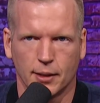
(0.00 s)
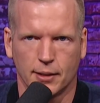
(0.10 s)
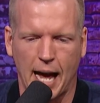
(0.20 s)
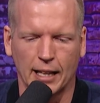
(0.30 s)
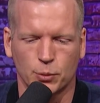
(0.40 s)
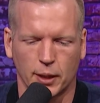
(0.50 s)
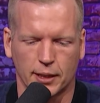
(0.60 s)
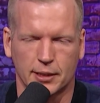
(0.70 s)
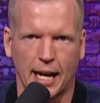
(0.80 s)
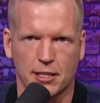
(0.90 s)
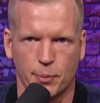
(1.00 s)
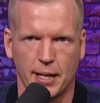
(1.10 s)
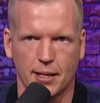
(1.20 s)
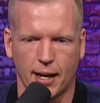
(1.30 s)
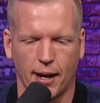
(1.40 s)
That's what excites
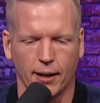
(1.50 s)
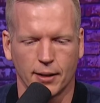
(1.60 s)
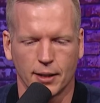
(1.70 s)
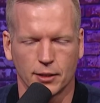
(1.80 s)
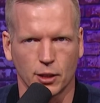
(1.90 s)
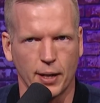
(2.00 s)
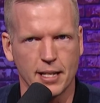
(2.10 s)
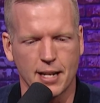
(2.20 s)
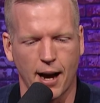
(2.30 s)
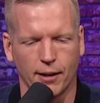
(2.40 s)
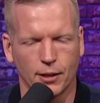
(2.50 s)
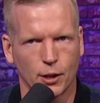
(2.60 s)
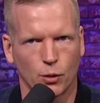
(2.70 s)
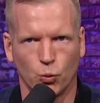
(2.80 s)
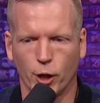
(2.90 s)
me there. So he's got
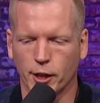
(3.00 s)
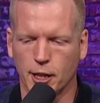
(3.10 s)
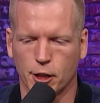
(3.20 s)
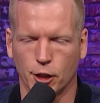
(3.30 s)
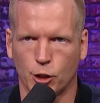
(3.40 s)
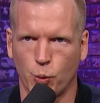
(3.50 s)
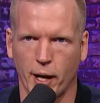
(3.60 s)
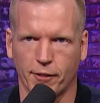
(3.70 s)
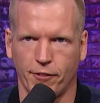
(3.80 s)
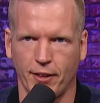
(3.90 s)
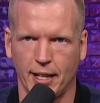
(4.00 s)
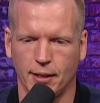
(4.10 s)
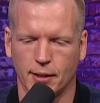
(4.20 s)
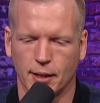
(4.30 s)
really good quick feet.